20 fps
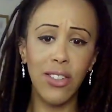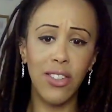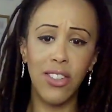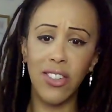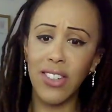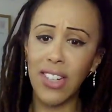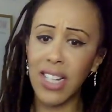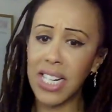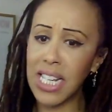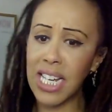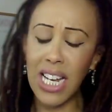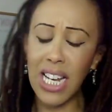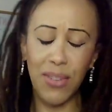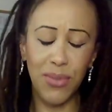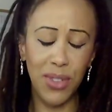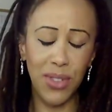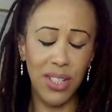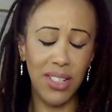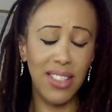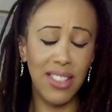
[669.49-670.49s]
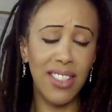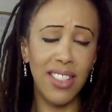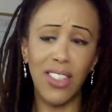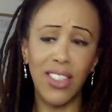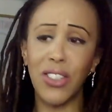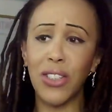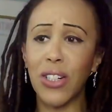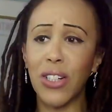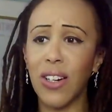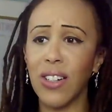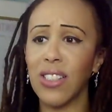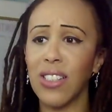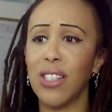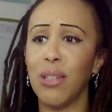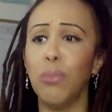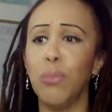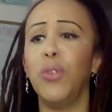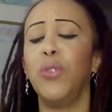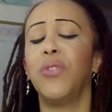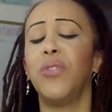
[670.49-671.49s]
you're gonna have to sell your art to
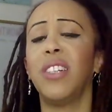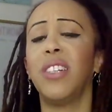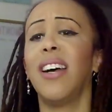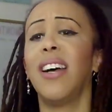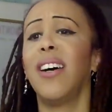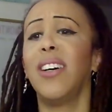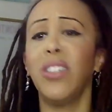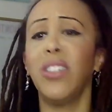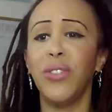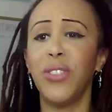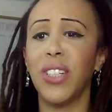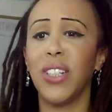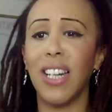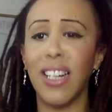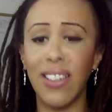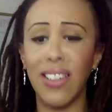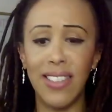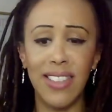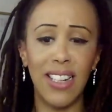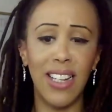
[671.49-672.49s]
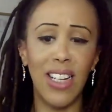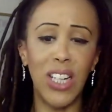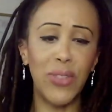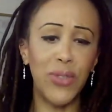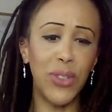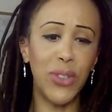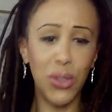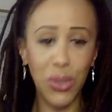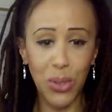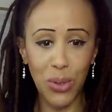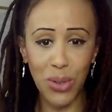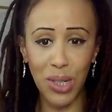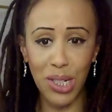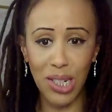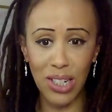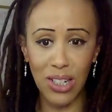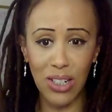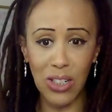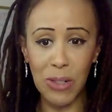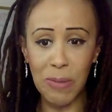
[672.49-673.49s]
move it out of your house and out of your
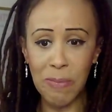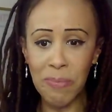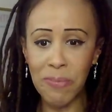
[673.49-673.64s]
studio,